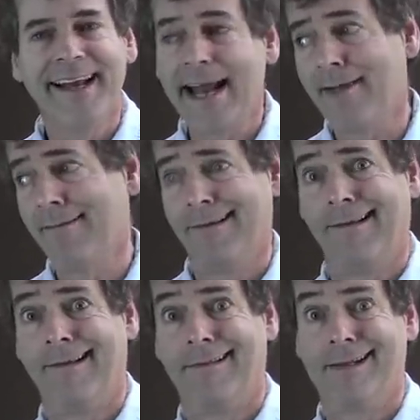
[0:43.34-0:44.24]
Now,
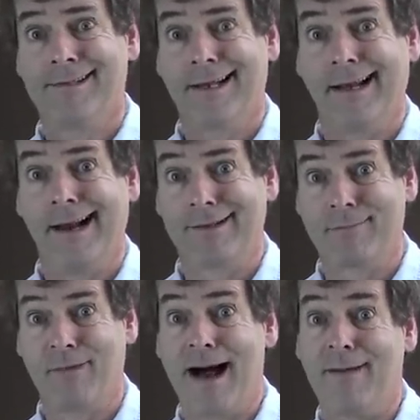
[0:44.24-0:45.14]
this kid has a
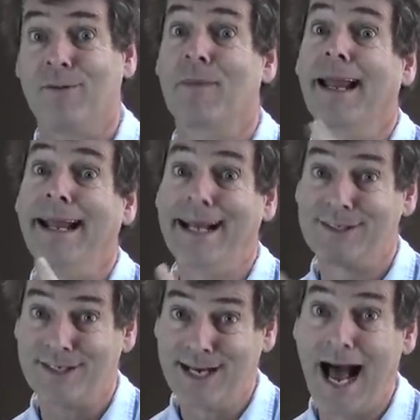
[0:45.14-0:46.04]
problem. He
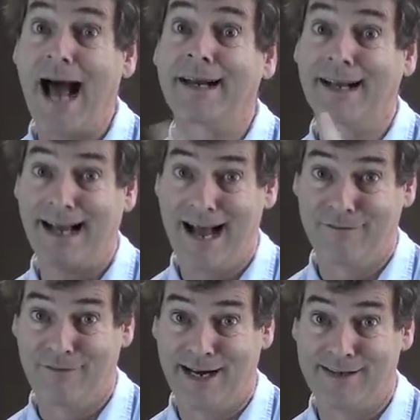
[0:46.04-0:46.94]
is not
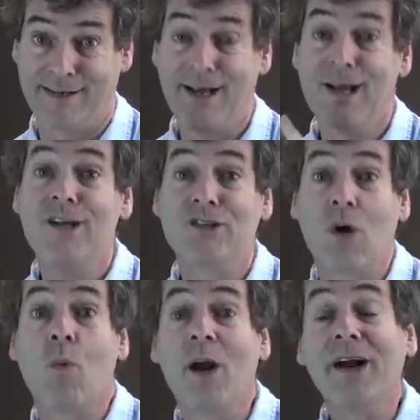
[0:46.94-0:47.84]
confident. So
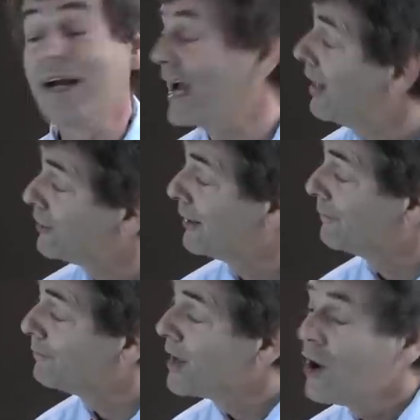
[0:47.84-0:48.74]
we're going to color
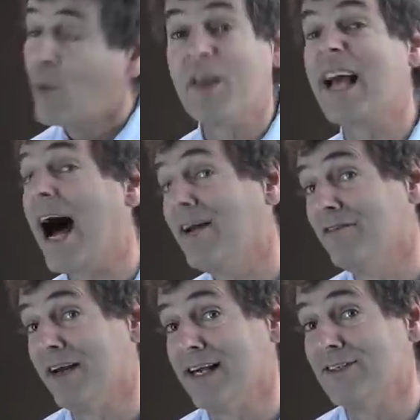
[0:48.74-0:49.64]
him with
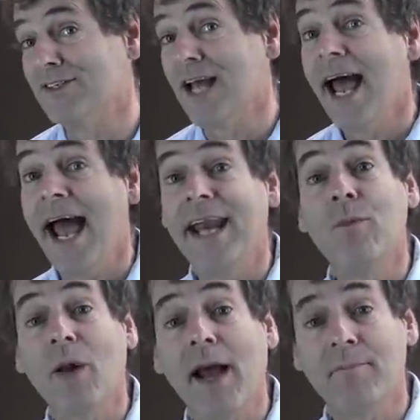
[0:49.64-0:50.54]
confidence. And
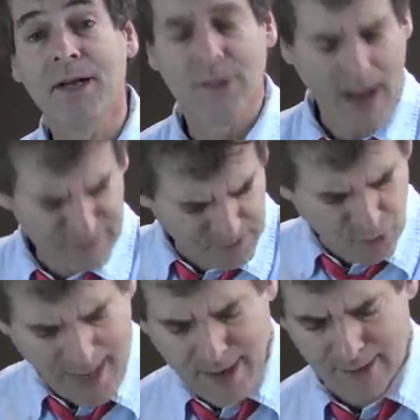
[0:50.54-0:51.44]
what I'm going to do, I have some
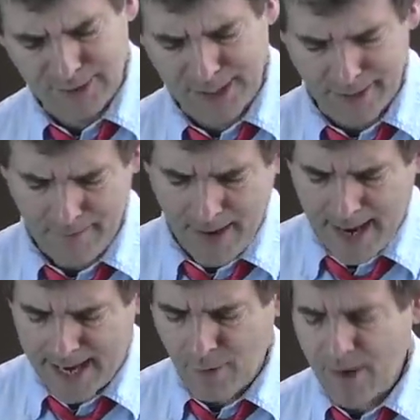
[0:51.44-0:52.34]
crayons here,
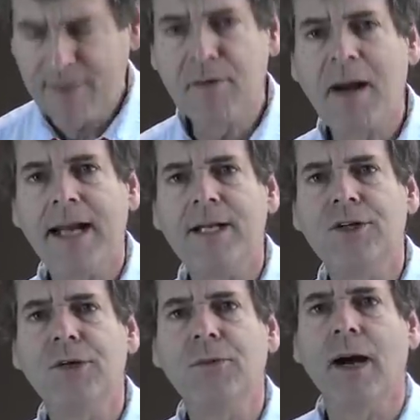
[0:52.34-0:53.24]
and I want everybody
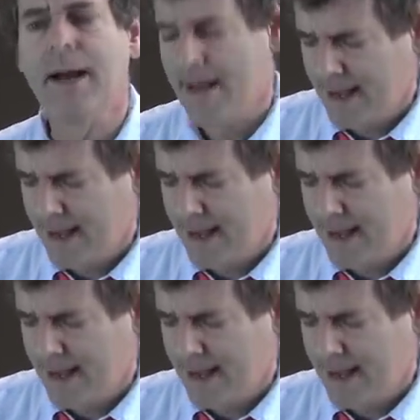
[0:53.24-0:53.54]
to uh,